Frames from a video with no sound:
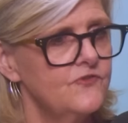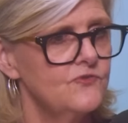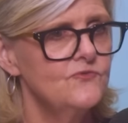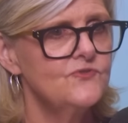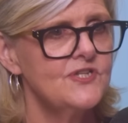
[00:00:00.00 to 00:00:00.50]

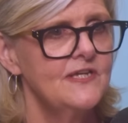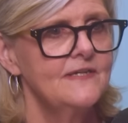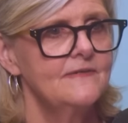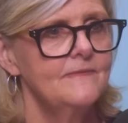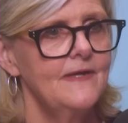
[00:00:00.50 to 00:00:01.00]
views
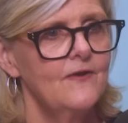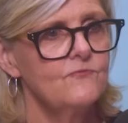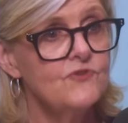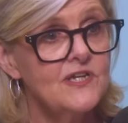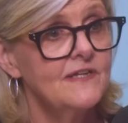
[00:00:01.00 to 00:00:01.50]

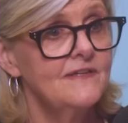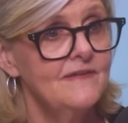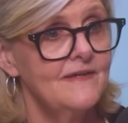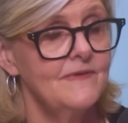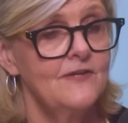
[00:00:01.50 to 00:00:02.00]
really
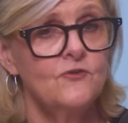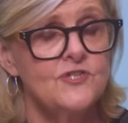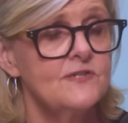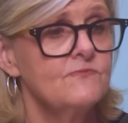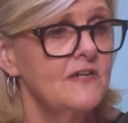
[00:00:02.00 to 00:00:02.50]
are not
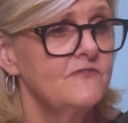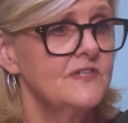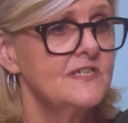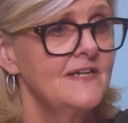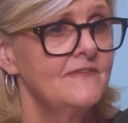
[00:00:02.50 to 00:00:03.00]
just
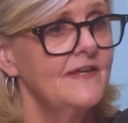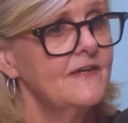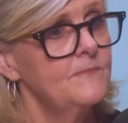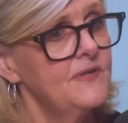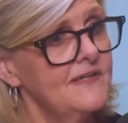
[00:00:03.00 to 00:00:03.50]
irrelevant, they're
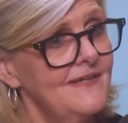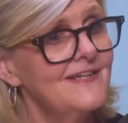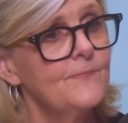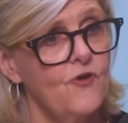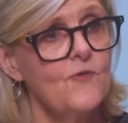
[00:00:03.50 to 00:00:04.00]
completely
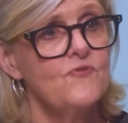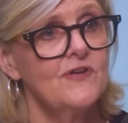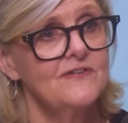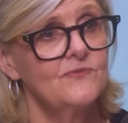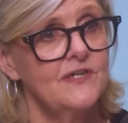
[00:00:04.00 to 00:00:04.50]

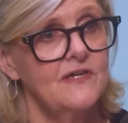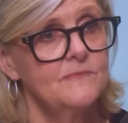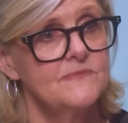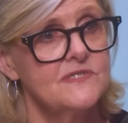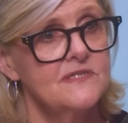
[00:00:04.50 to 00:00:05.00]
inappropriate when it
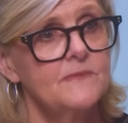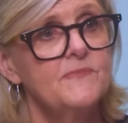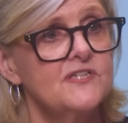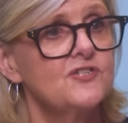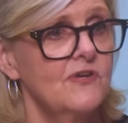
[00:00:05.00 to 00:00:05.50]
comes to the
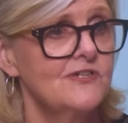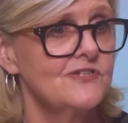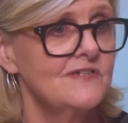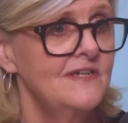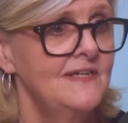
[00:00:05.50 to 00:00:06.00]

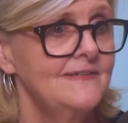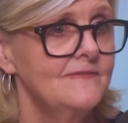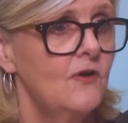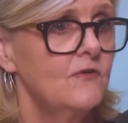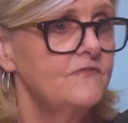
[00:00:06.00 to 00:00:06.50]
administration
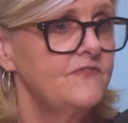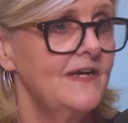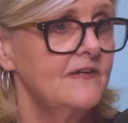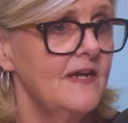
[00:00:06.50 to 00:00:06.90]
of our